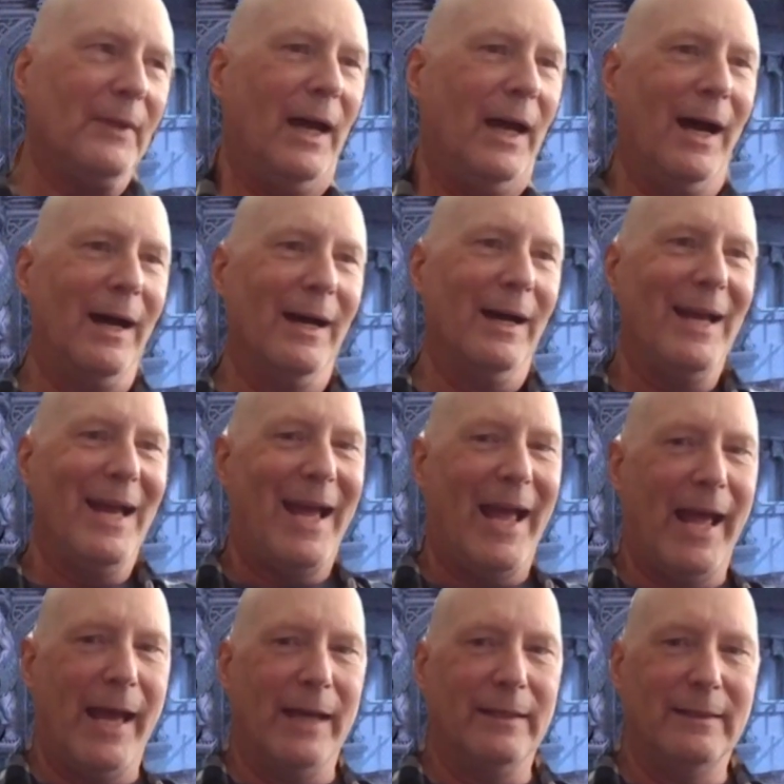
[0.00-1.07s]
Uh,
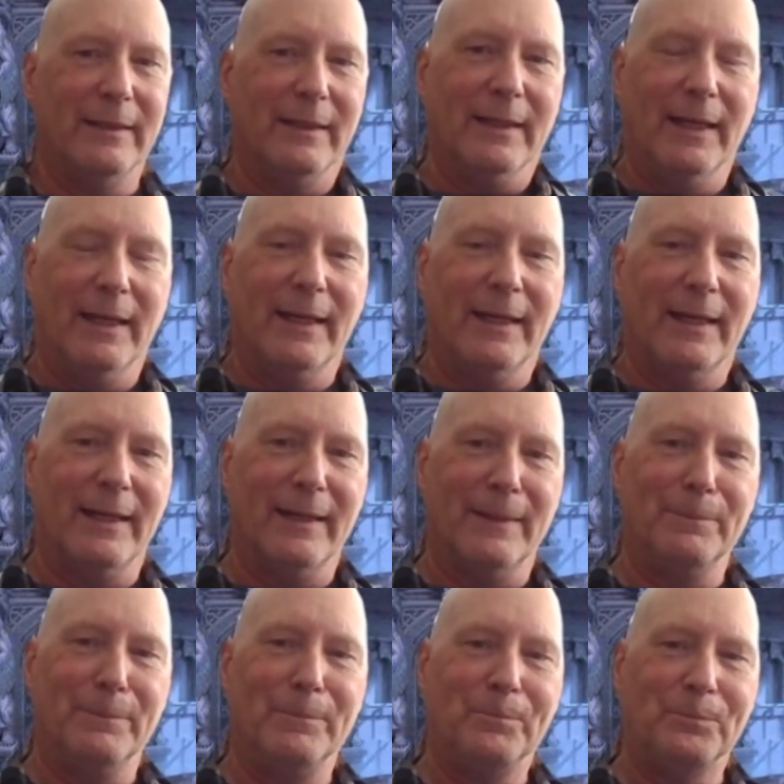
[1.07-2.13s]
and
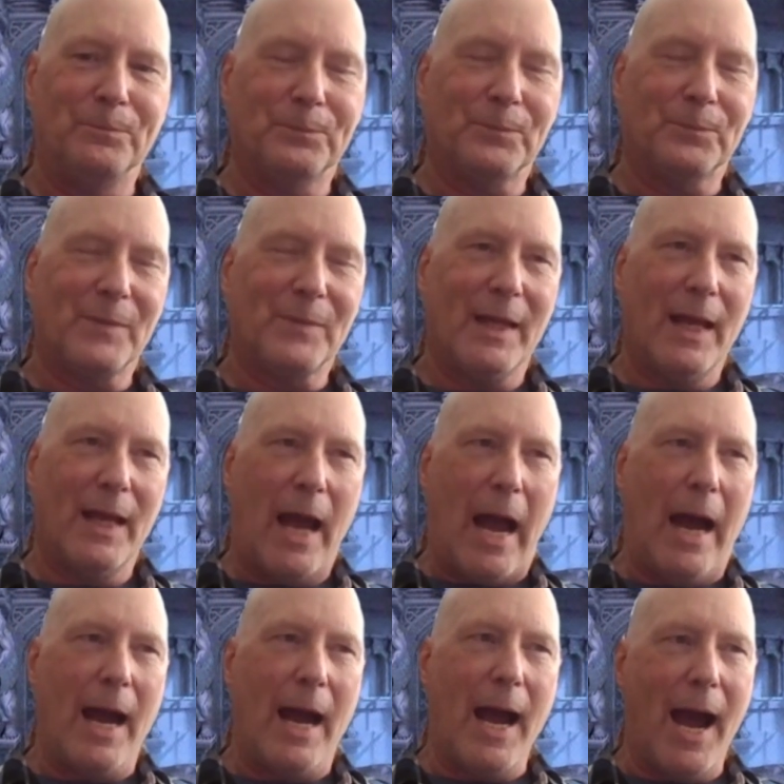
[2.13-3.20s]
um,
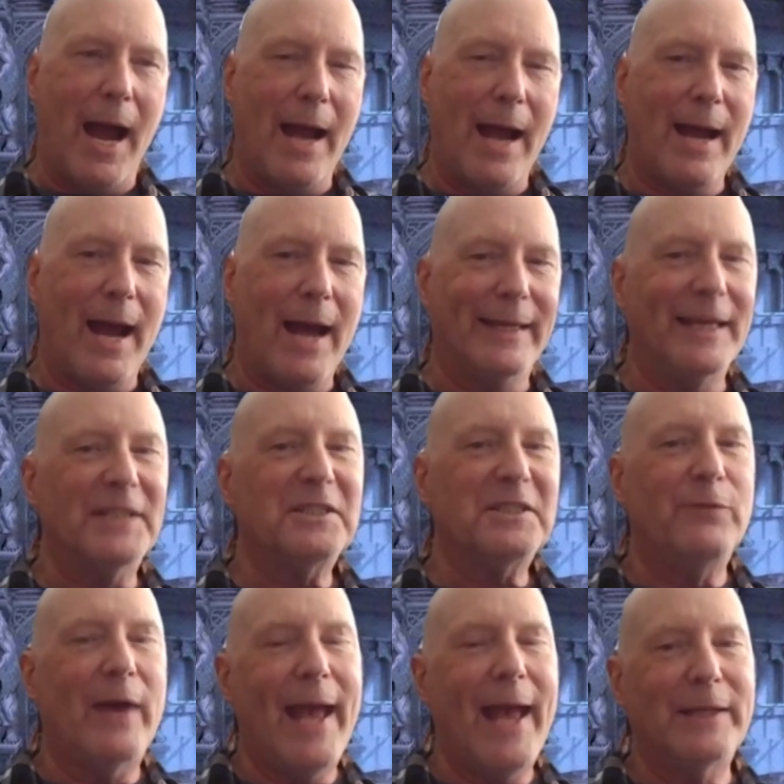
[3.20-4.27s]
I, I, I, guess
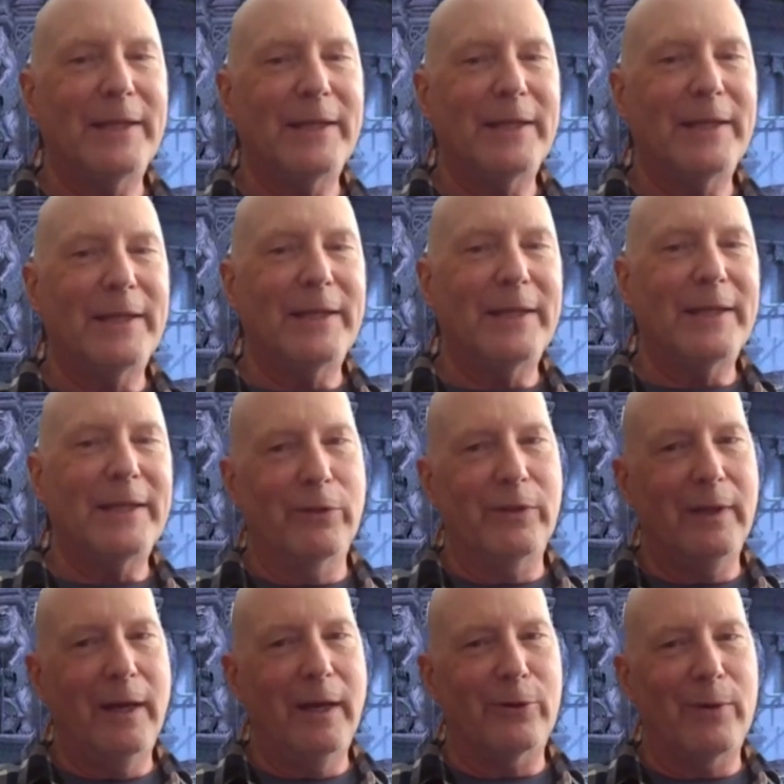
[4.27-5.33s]
if I had to pick one or the
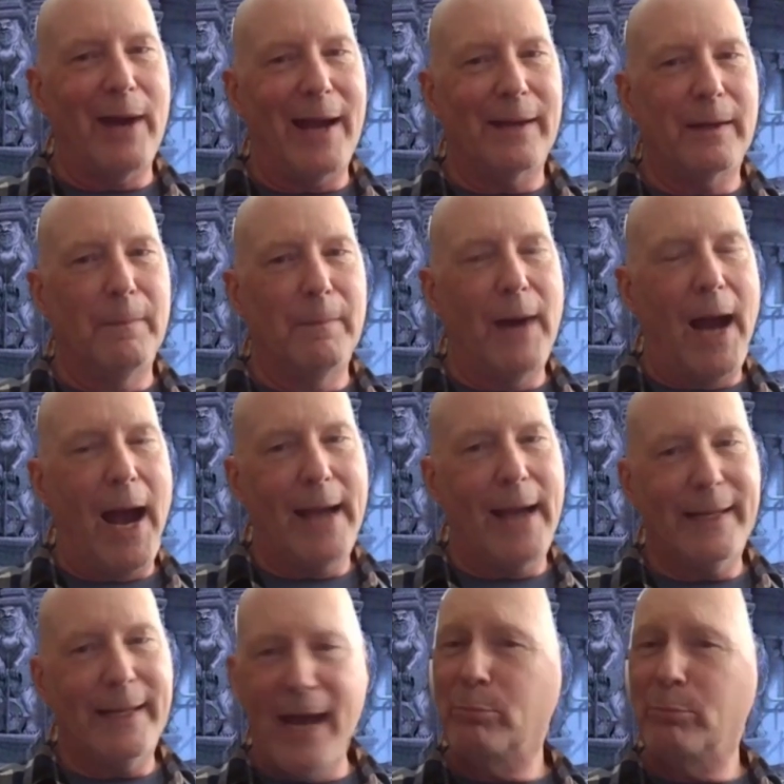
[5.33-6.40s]
other, I I
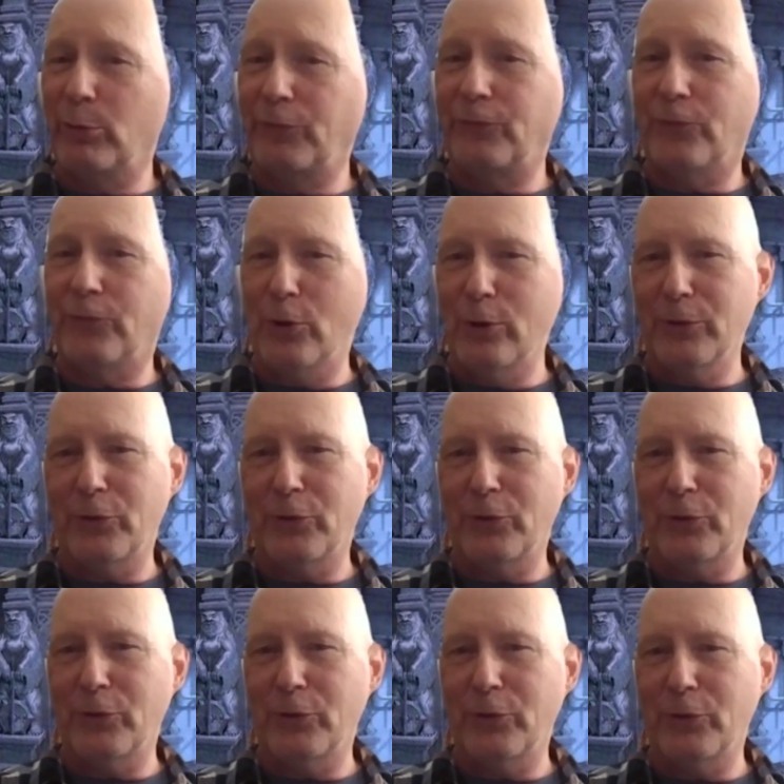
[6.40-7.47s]
kind of prefer the
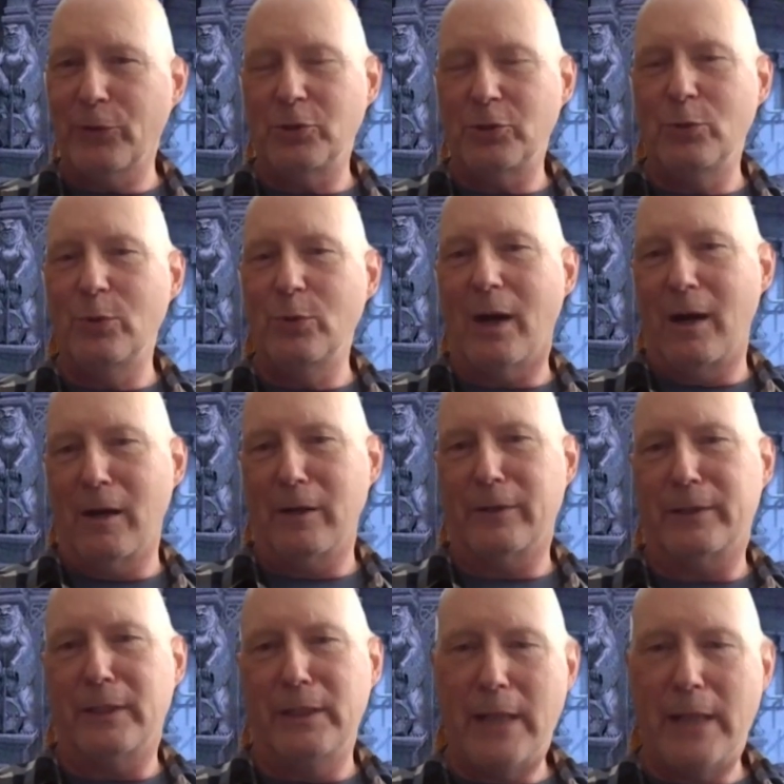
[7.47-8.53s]
ones who are
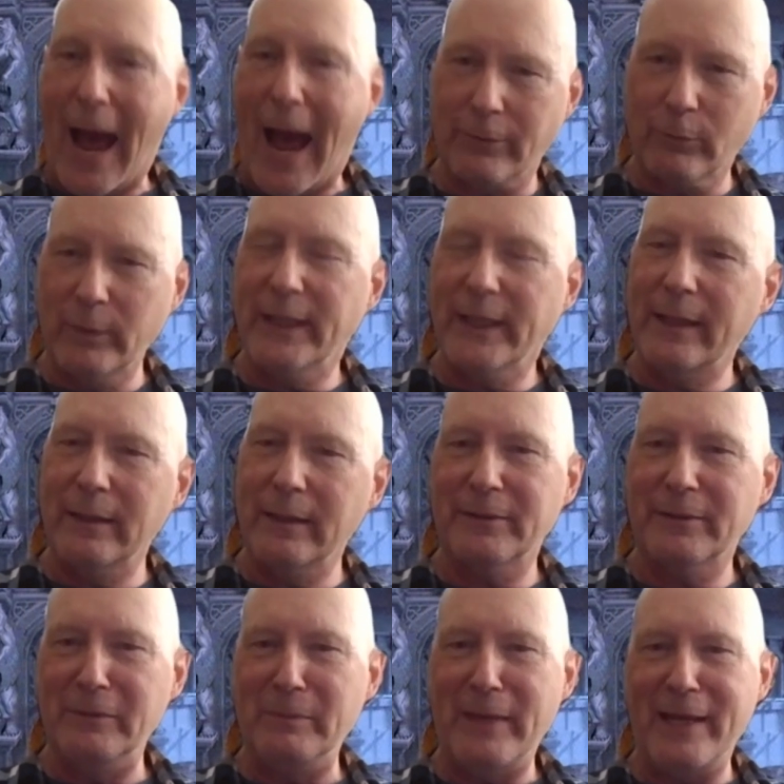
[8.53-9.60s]
not related to
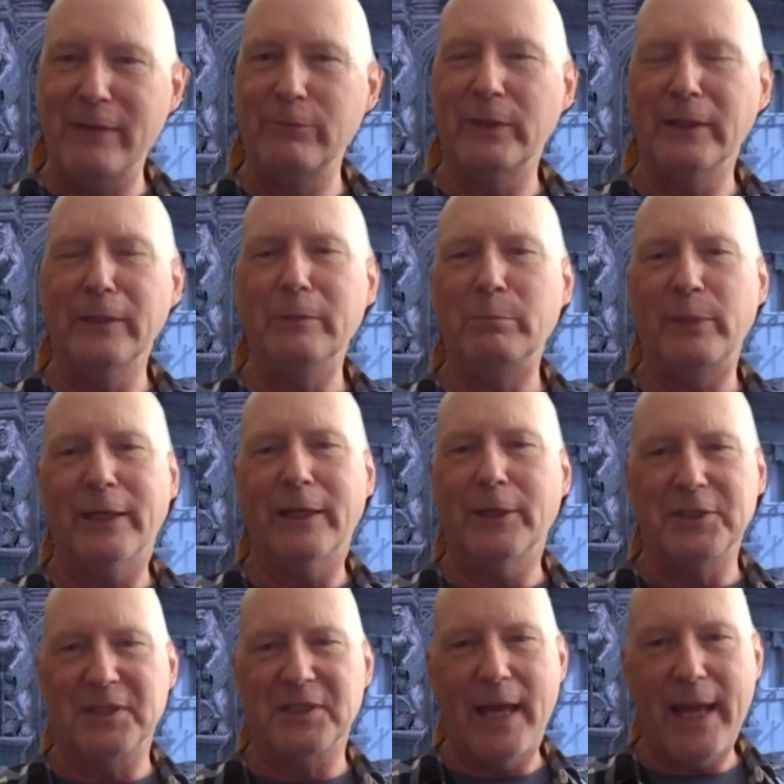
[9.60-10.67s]
the main villain
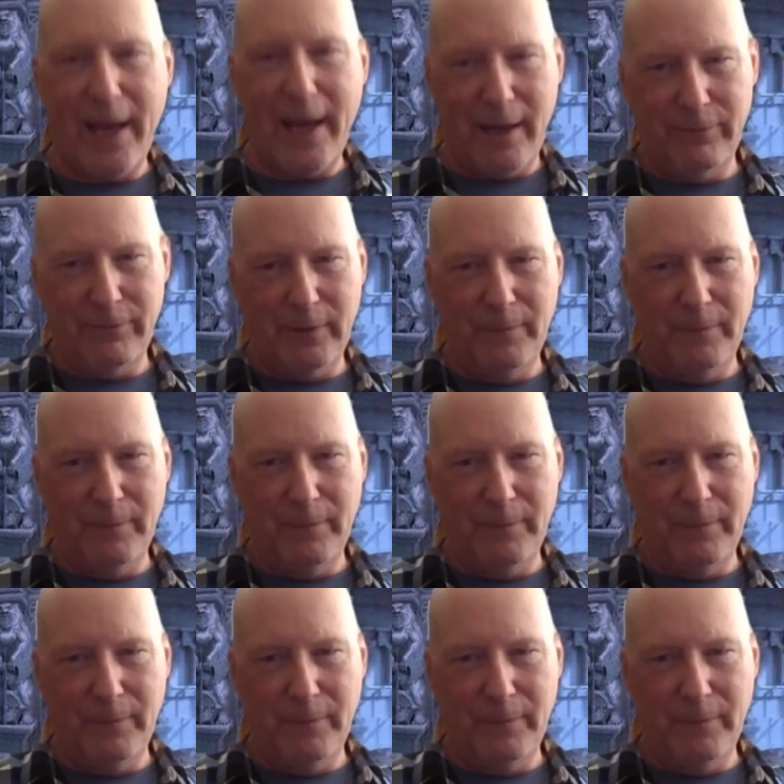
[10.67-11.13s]
because they have